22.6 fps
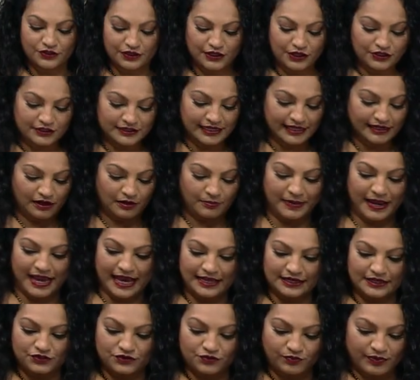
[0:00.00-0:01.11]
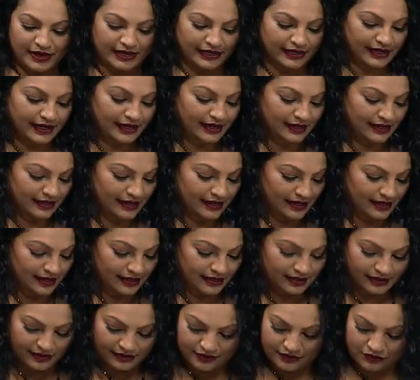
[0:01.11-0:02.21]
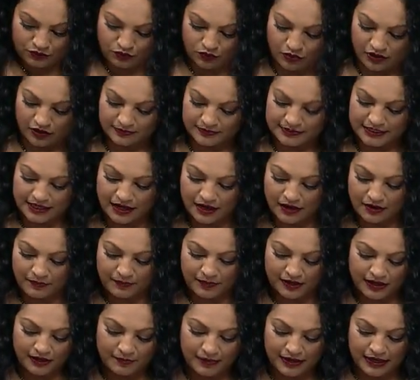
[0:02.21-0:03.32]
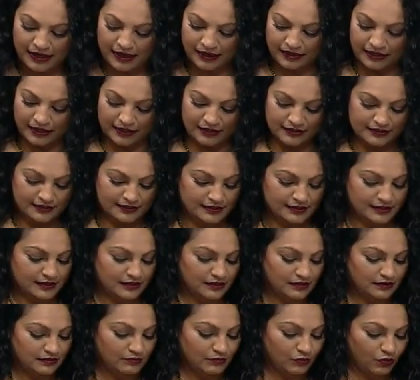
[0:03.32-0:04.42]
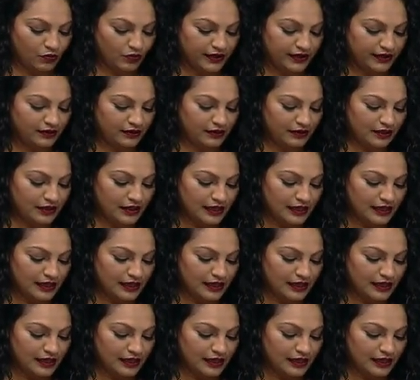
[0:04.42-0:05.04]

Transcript: it looks like our pan is ready. It's warmed up. I'm adding some oil.